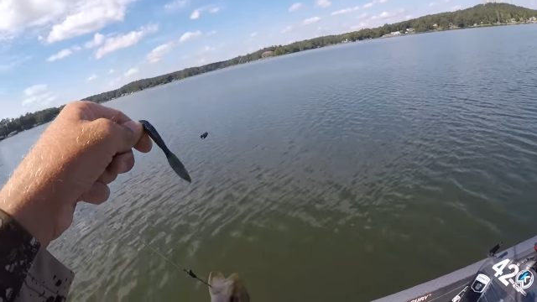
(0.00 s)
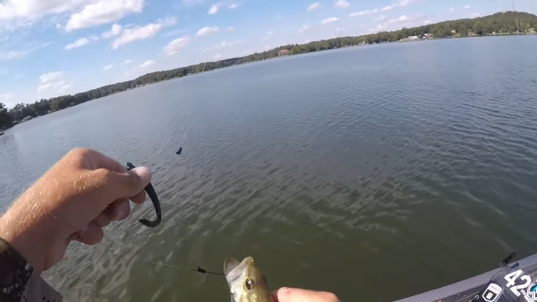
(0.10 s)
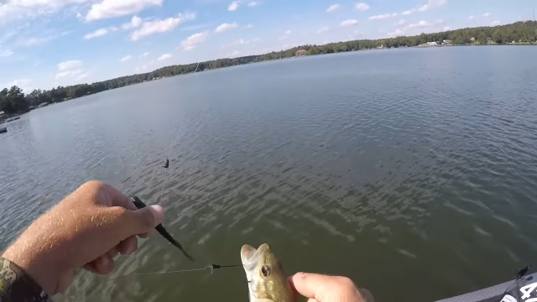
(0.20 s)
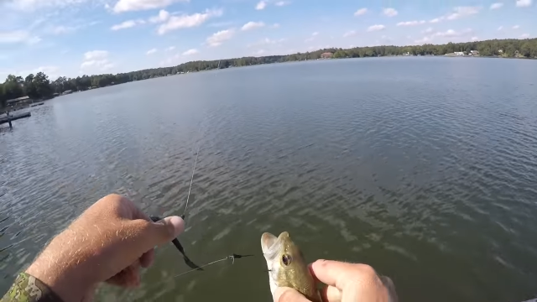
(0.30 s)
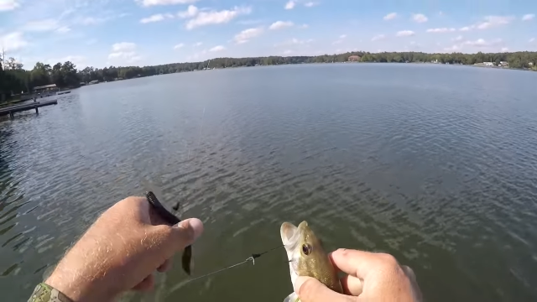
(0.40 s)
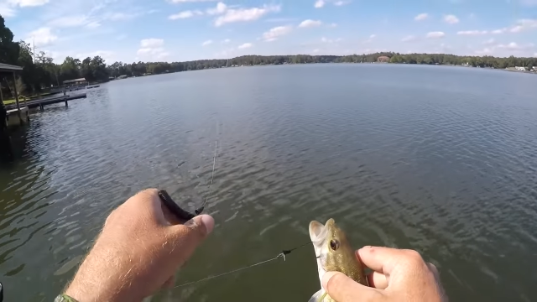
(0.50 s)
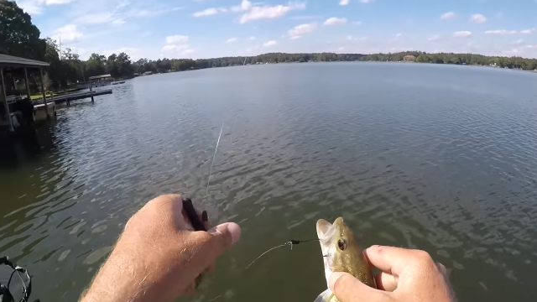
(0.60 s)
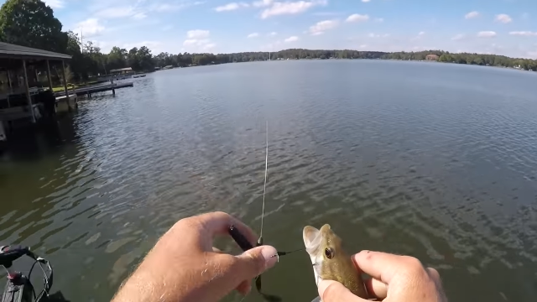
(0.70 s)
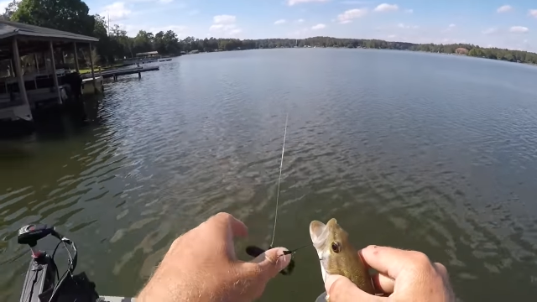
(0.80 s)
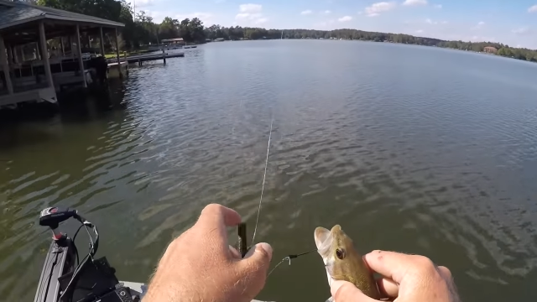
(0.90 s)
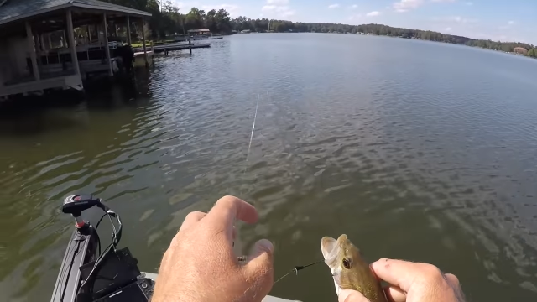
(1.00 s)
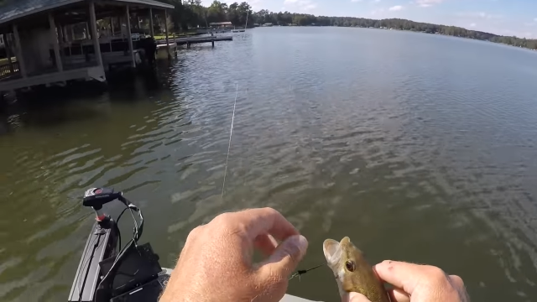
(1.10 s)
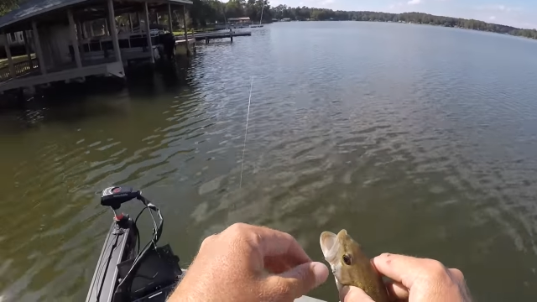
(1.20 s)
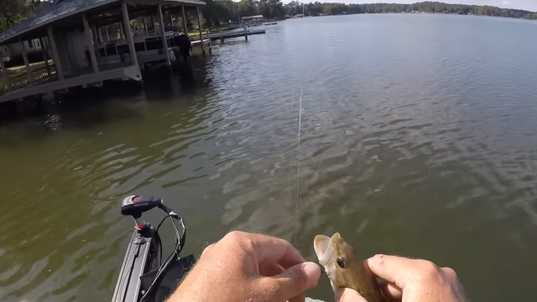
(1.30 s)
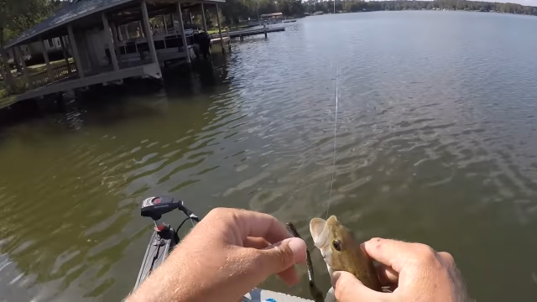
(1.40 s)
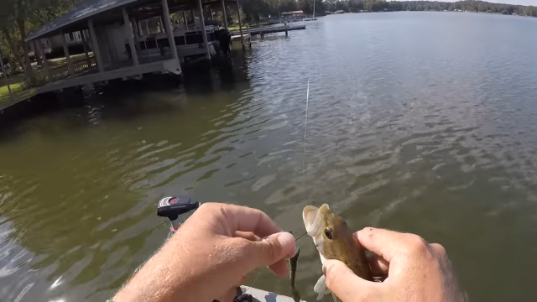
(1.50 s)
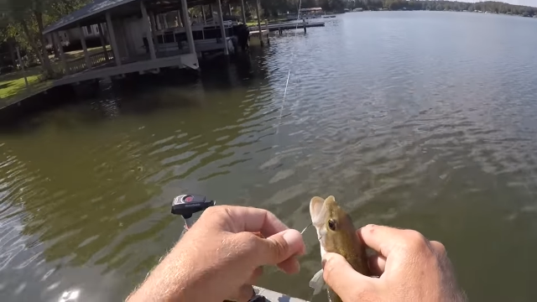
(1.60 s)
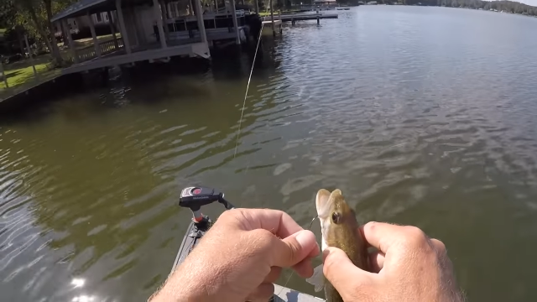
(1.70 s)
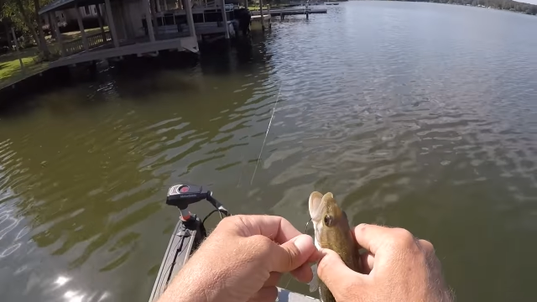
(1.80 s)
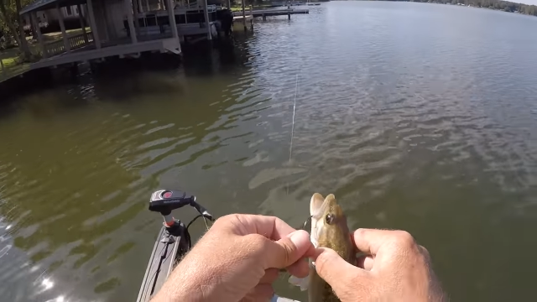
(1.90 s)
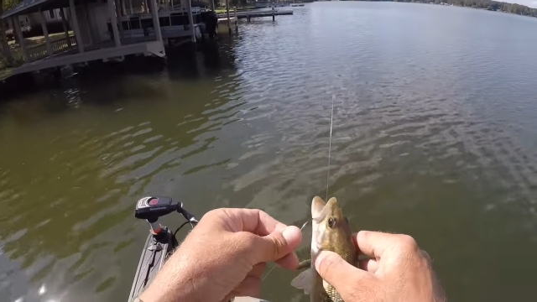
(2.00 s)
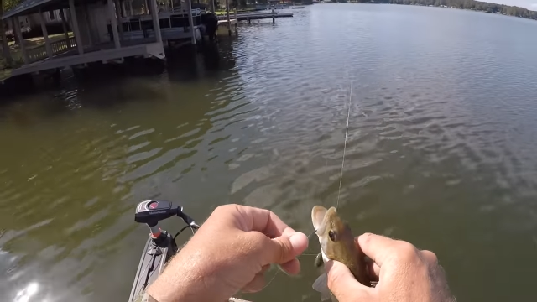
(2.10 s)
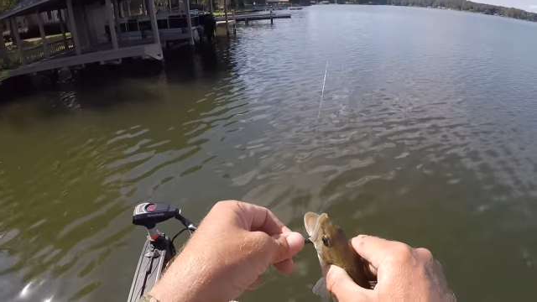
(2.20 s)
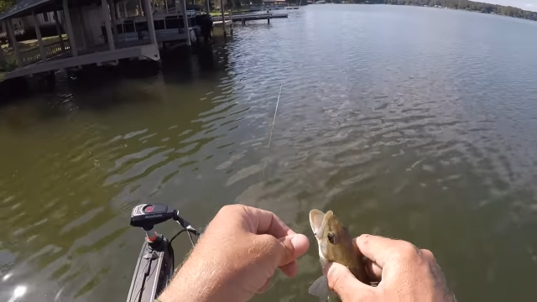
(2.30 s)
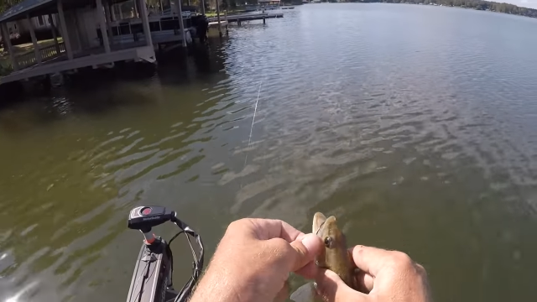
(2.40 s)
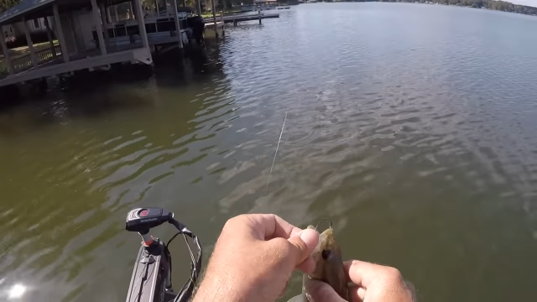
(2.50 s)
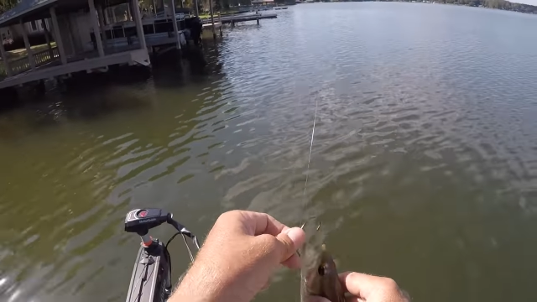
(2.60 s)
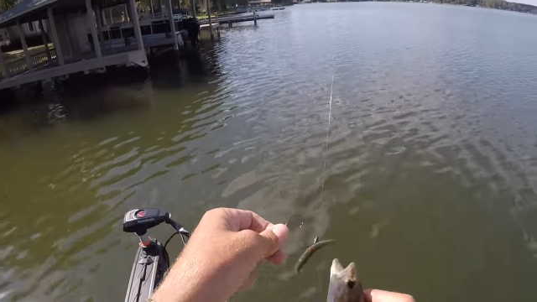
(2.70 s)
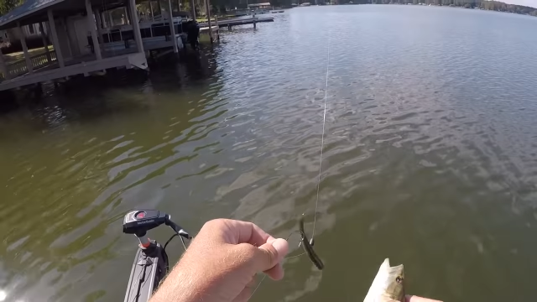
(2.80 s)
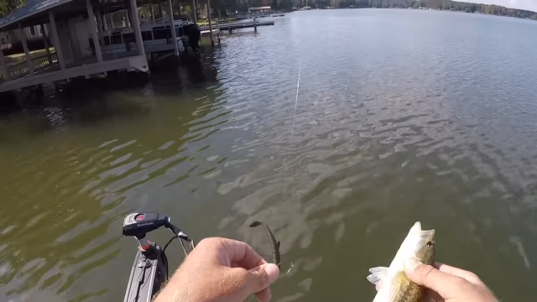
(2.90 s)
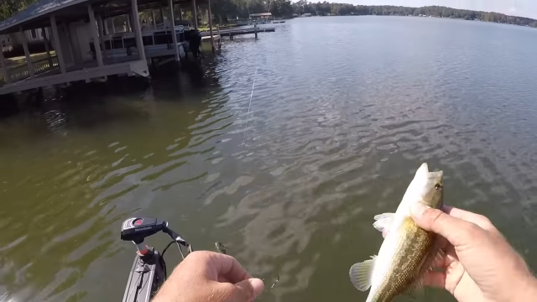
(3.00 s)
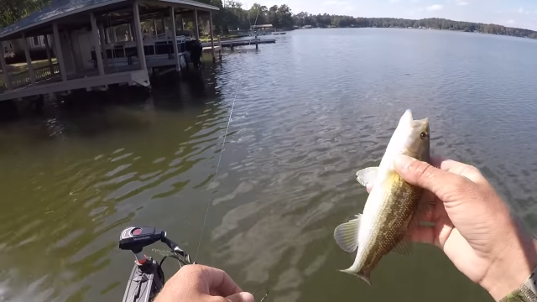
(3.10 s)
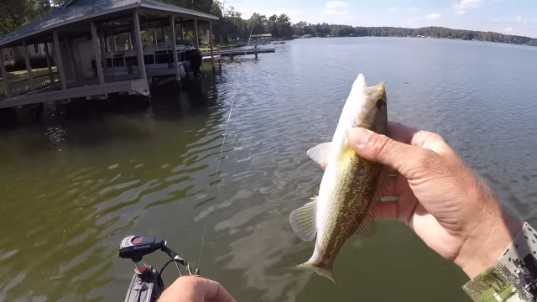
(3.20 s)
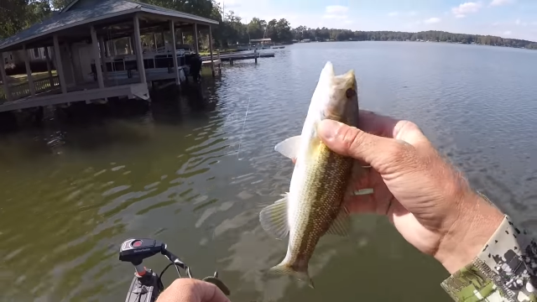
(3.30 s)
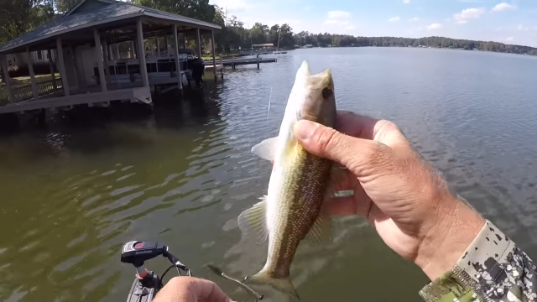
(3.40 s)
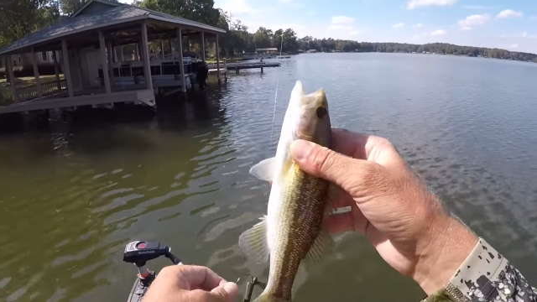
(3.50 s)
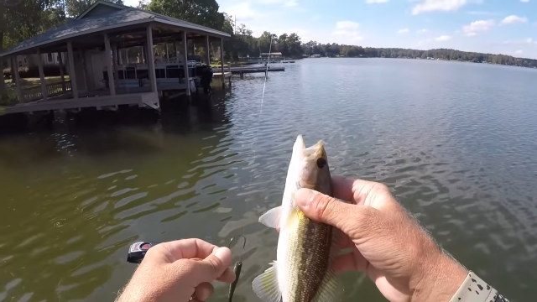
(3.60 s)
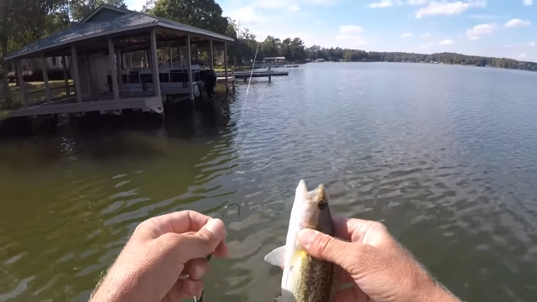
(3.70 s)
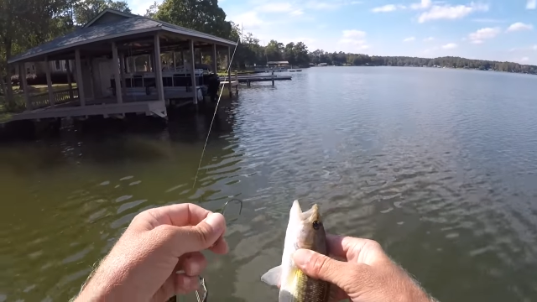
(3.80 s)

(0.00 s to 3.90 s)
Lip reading: [unreadable: no face in view]